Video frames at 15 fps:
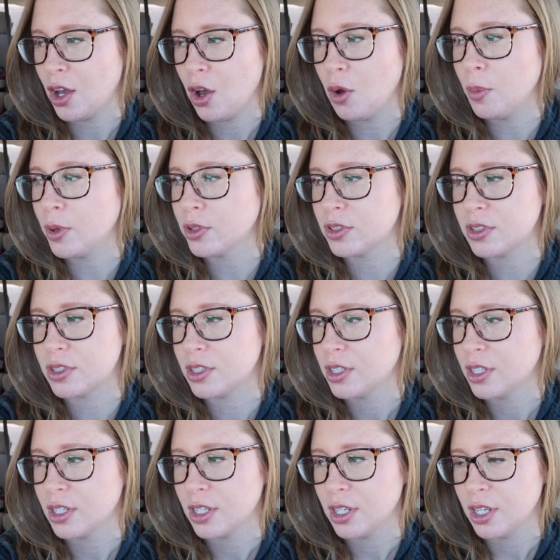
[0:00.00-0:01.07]
almost
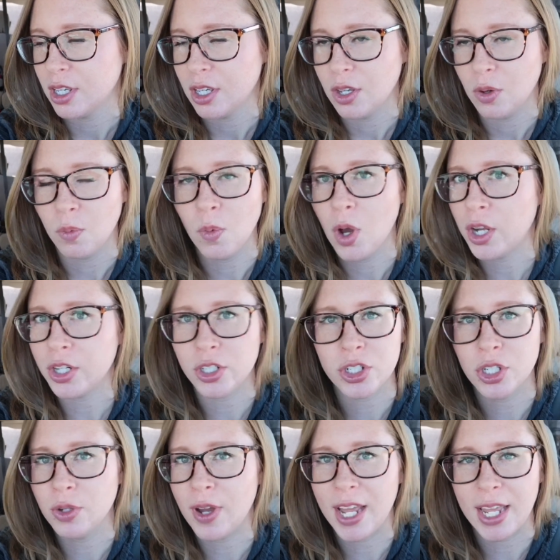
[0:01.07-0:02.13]
1 or
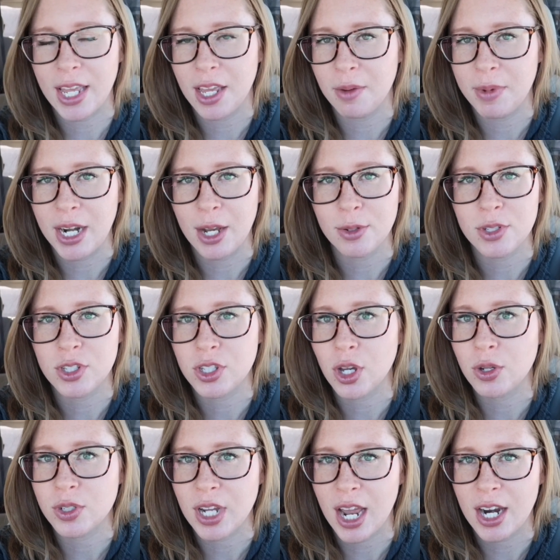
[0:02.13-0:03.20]
2 a.m. and I was
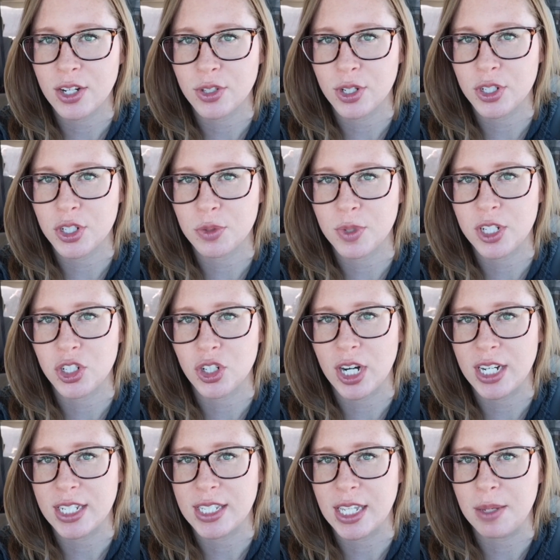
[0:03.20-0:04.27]
so tired, so I just went
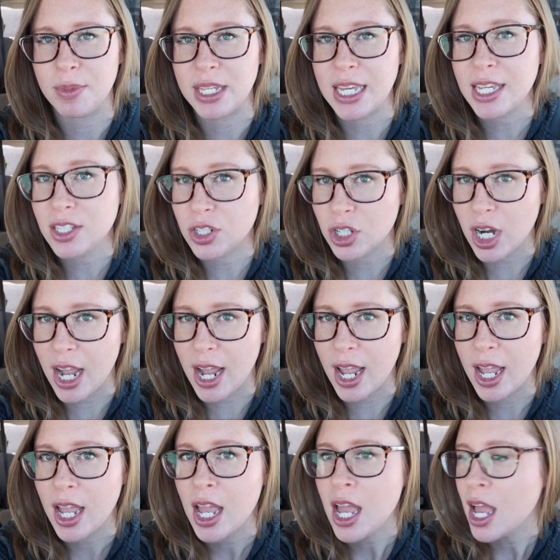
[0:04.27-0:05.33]
straight to sleep. But
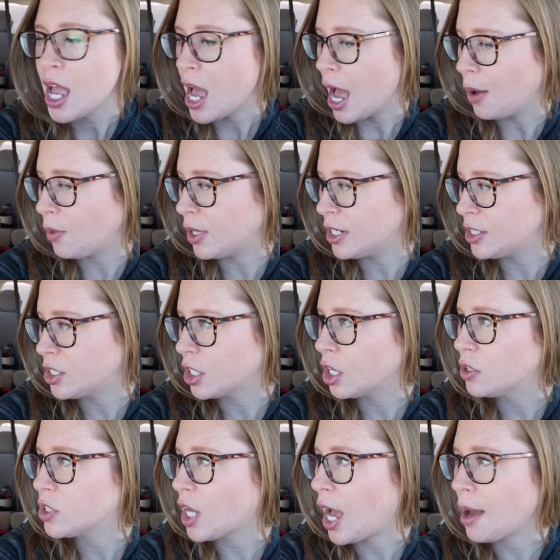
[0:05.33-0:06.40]
yesterday, I wanted to
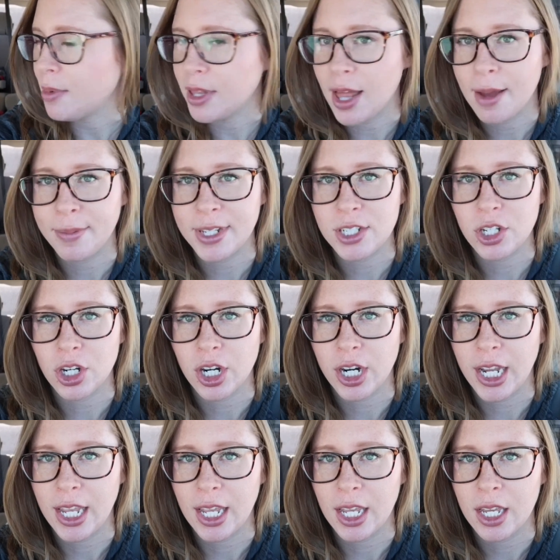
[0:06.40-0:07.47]
go to Hobby Lobby
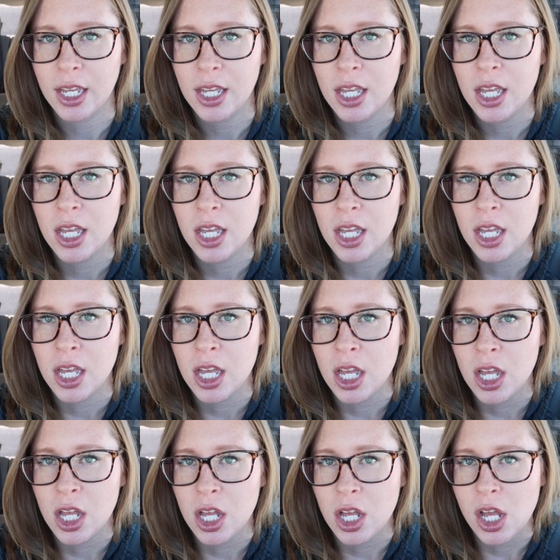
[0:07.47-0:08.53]
during
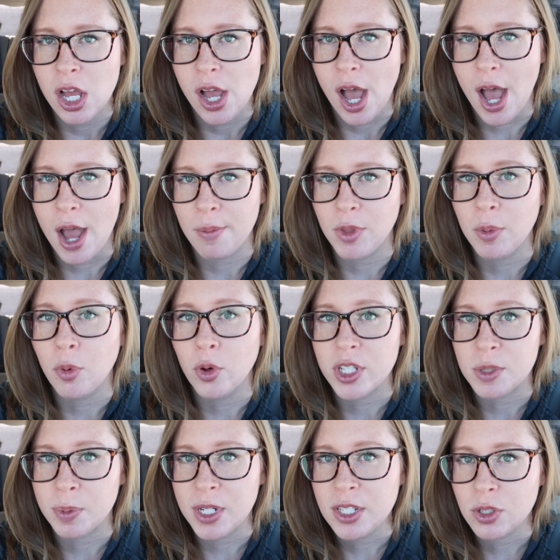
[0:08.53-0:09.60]
um, the
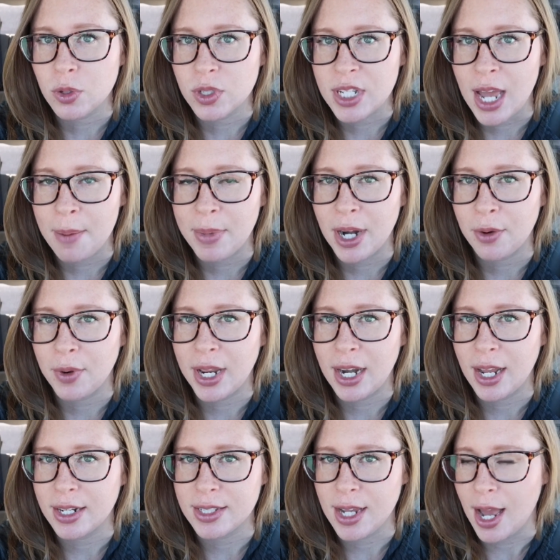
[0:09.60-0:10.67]
boys' preschool time, but I ran
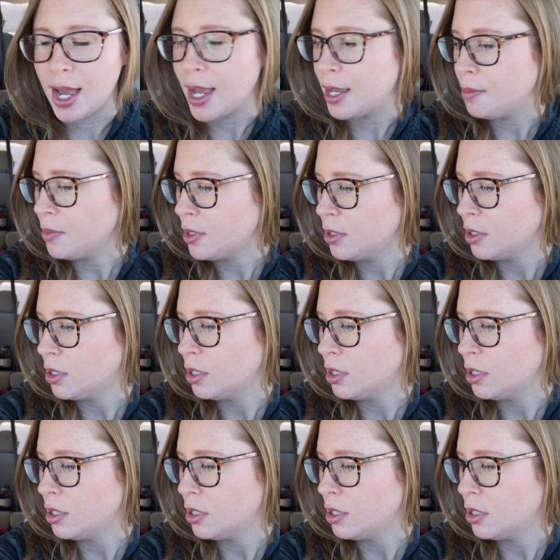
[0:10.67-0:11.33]
out of time